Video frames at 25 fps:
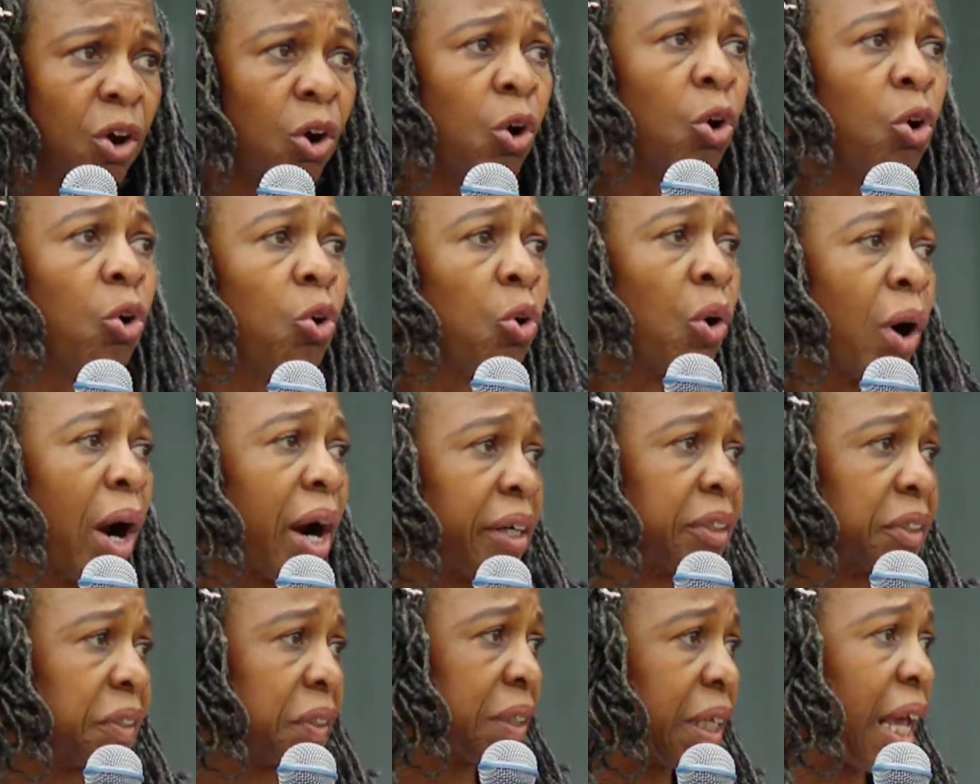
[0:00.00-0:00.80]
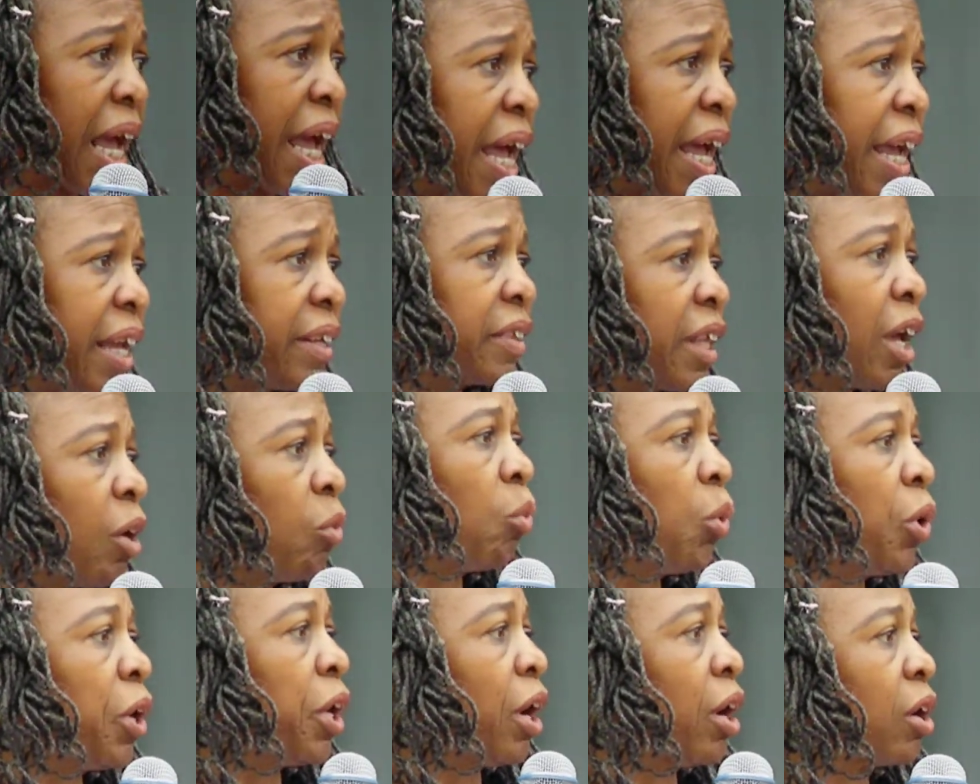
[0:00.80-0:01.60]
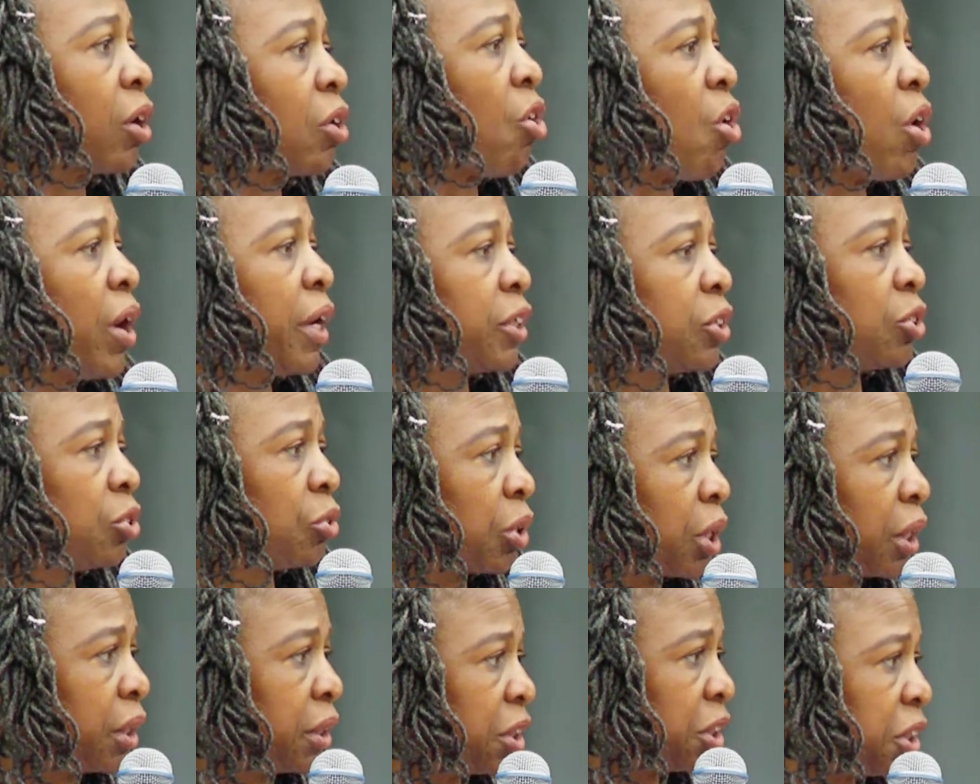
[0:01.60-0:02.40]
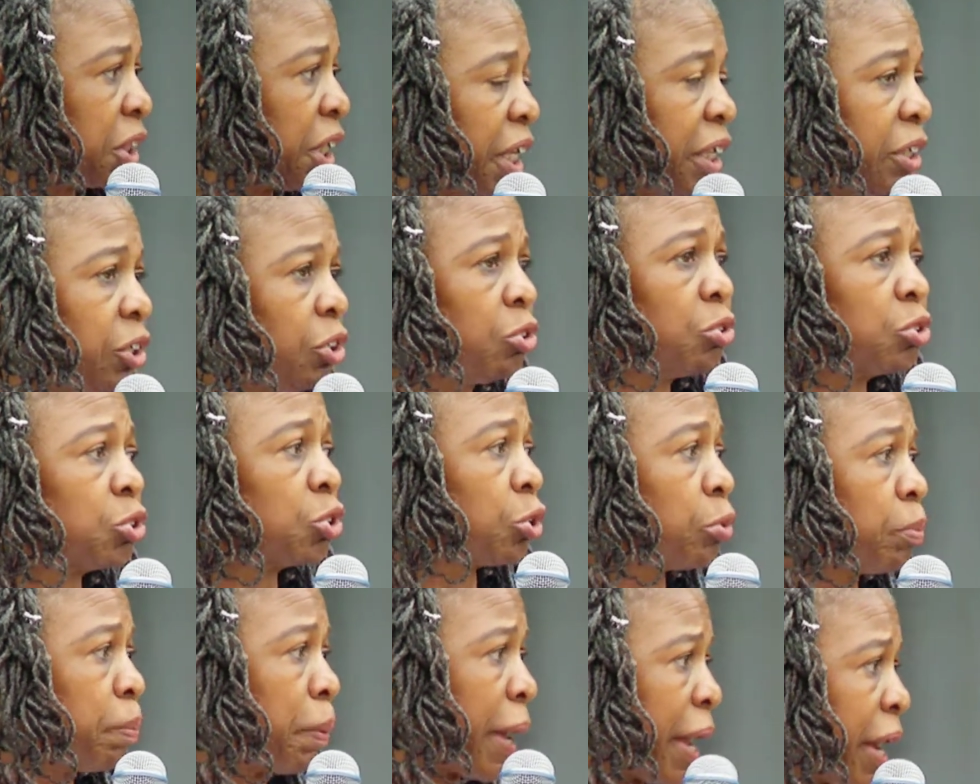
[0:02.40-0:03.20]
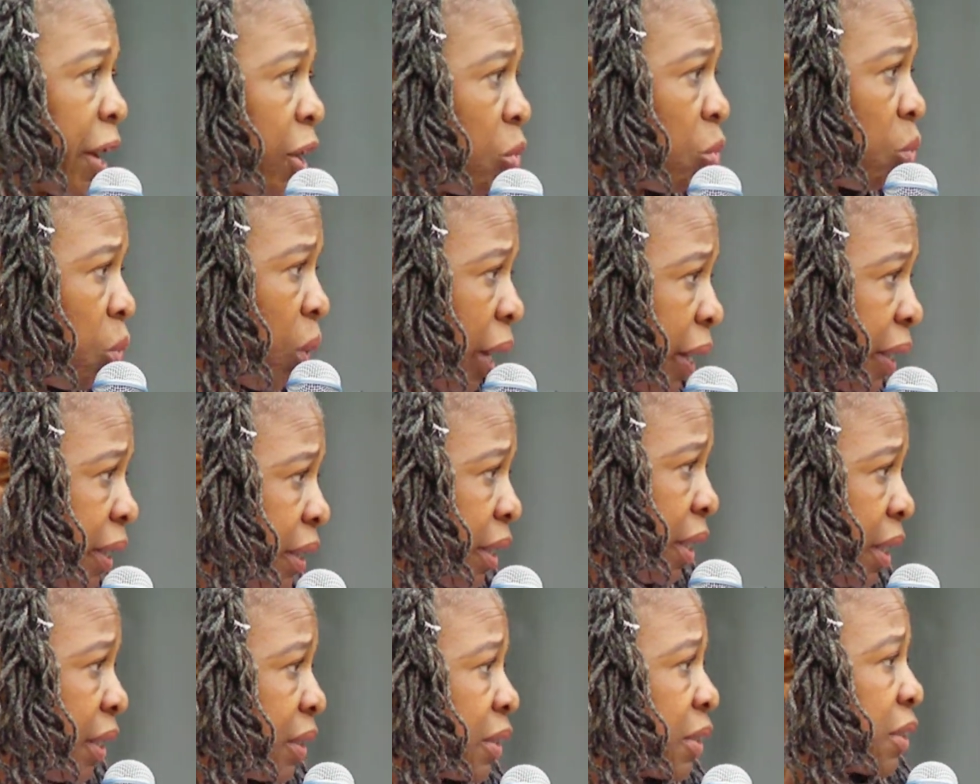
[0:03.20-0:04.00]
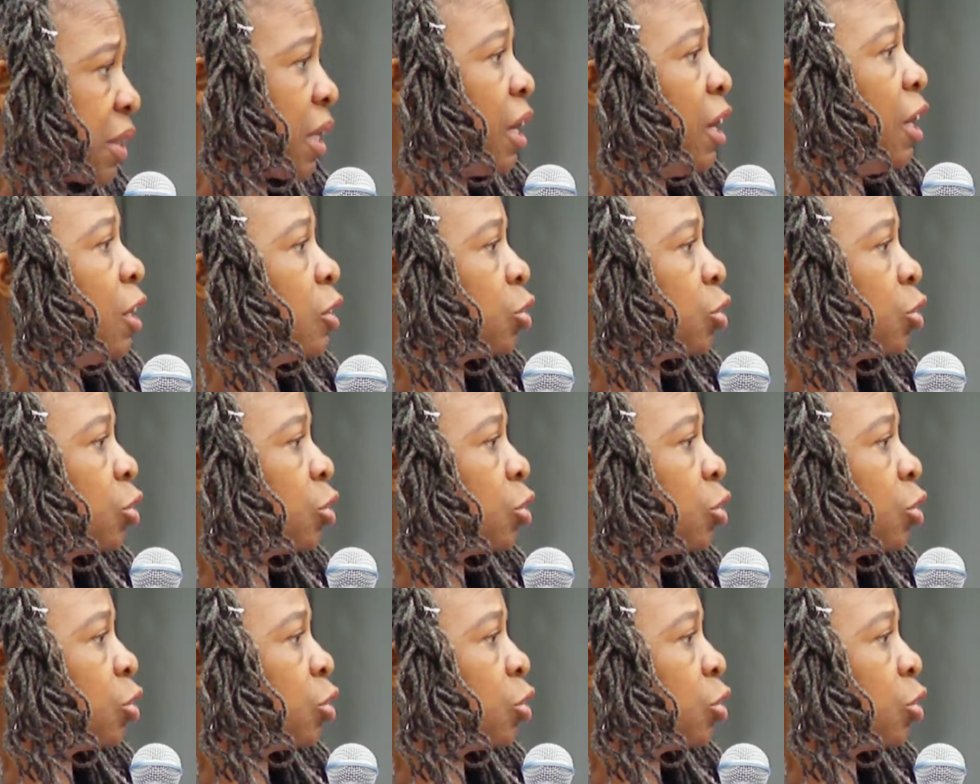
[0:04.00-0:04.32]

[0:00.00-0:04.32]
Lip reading: who are saying that we are going to continue to bear witness,